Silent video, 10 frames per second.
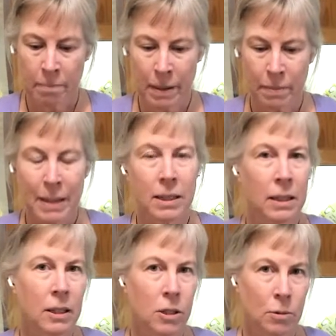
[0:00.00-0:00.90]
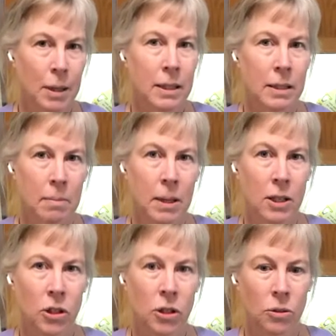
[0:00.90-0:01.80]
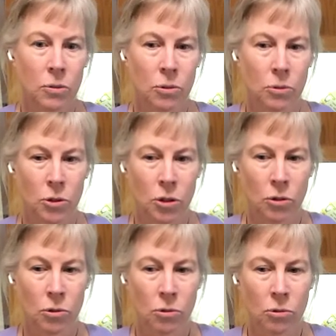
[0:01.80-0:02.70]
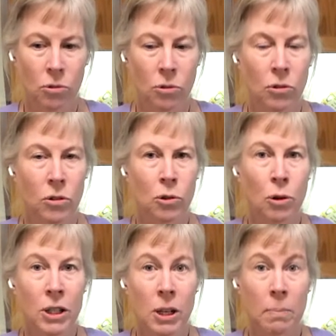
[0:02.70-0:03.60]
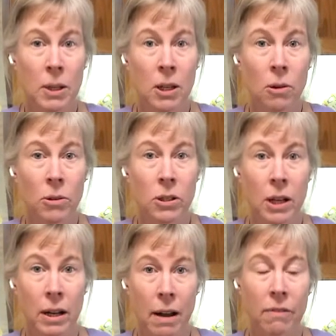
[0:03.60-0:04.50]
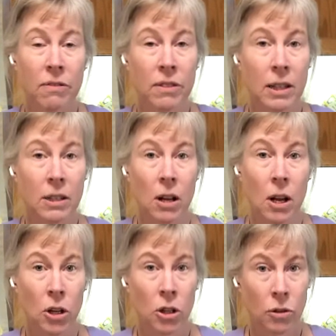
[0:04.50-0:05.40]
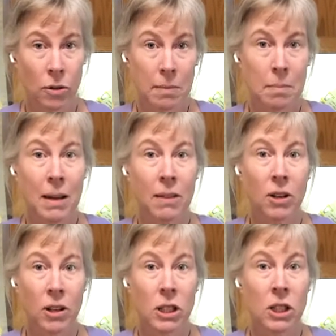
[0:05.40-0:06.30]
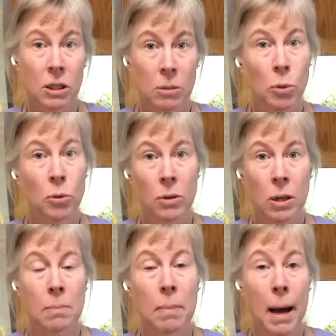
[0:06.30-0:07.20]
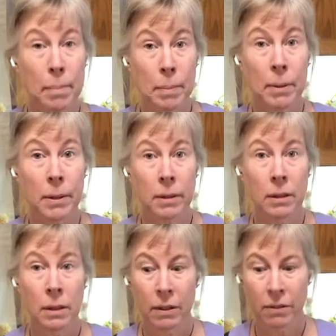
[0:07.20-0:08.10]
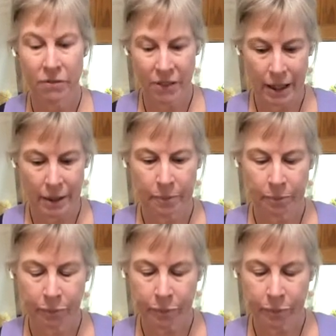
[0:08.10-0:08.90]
But basically, you want something to crunch up the yolks enough that you can make a very smooth and pipeable filling.